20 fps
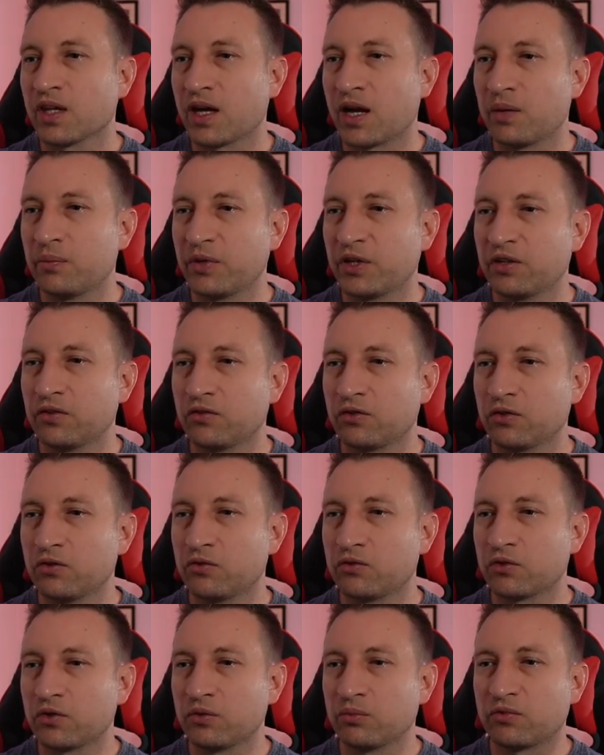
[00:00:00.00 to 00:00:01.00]
and we can do
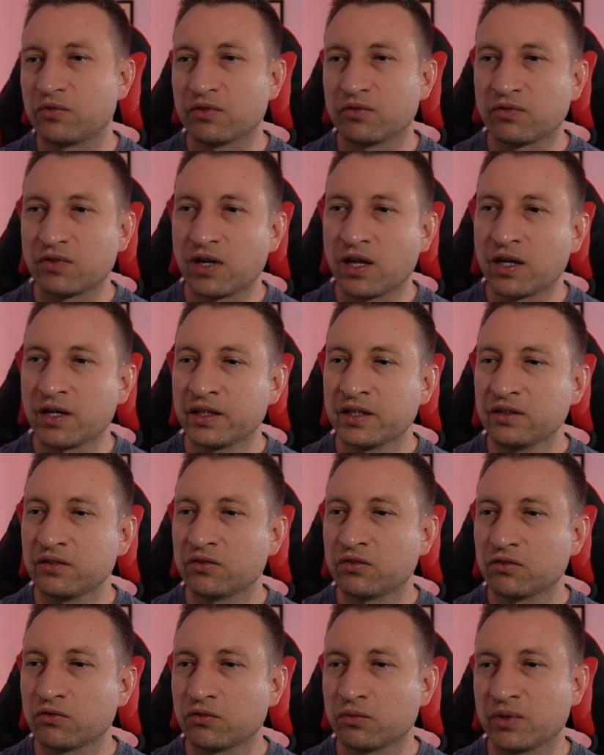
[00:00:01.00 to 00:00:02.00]
groups of
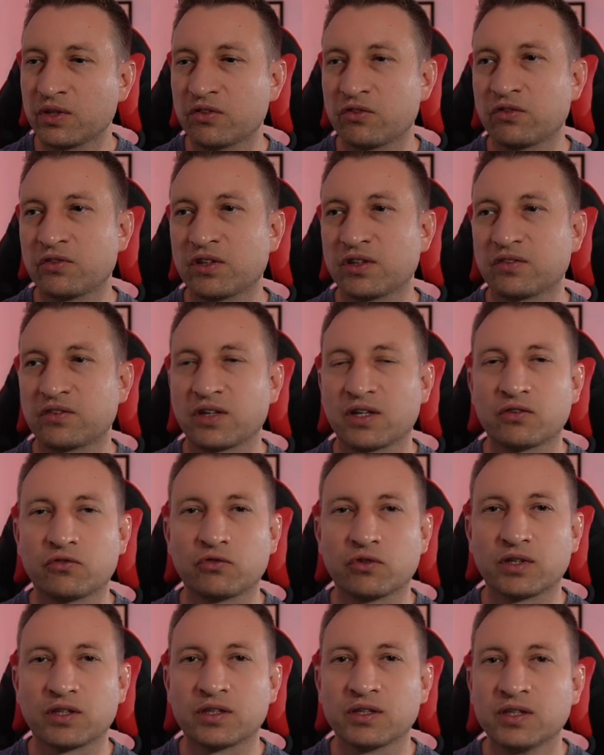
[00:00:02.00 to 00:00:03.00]
lights, switches,
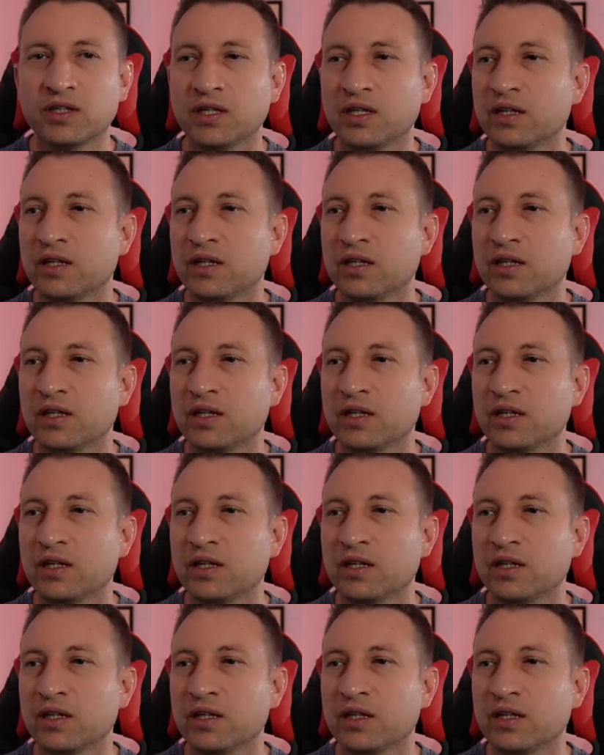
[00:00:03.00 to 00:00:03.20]
etc.